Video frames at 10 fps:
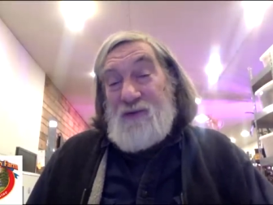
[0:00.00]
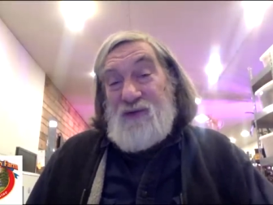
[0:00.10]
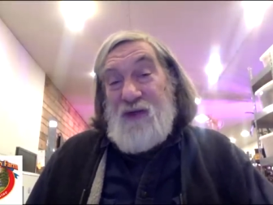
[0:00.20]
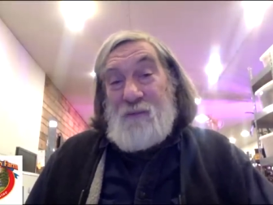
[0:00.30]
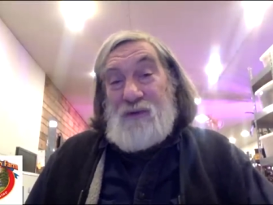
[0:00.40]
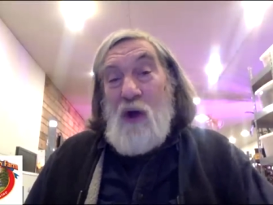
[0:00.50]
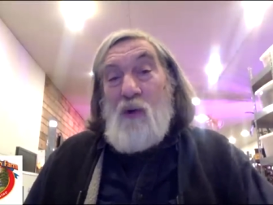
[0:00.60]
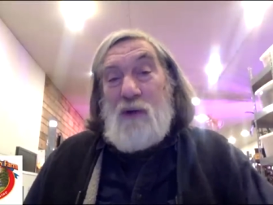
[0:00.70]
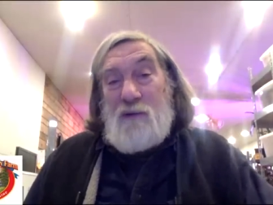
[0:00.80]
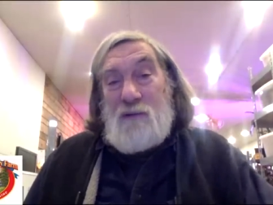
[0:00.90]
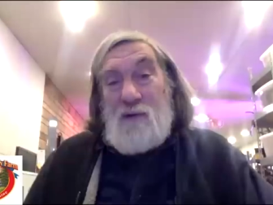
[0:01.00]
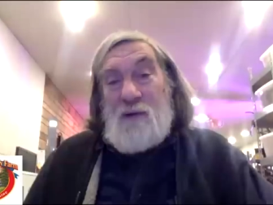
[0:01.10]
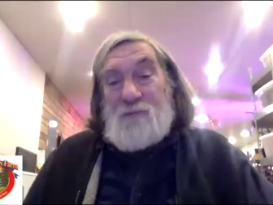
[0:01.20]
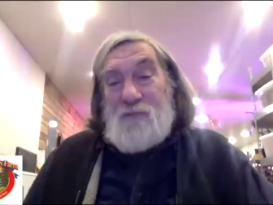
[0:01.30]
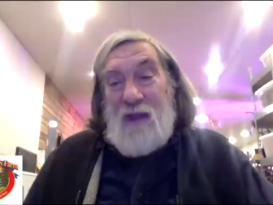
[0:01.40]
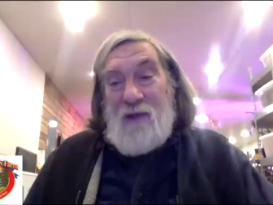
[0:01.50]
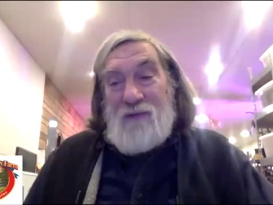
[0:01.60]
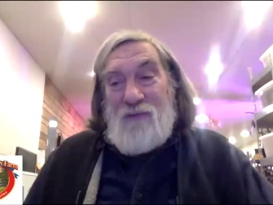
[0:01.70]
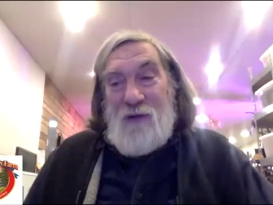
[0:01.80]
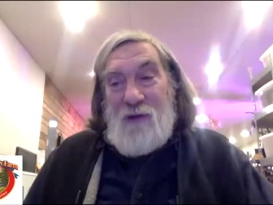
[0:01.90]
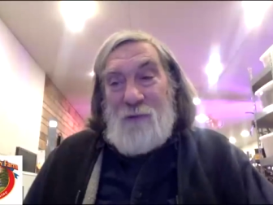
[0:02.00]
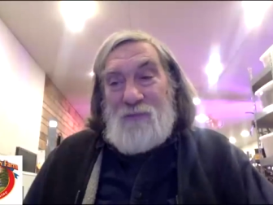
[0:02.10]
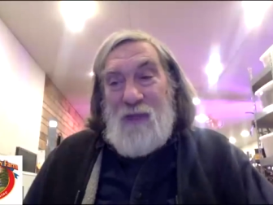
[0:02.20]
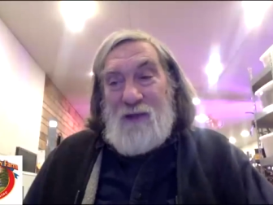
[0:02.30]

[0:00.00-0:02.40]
but by the same token if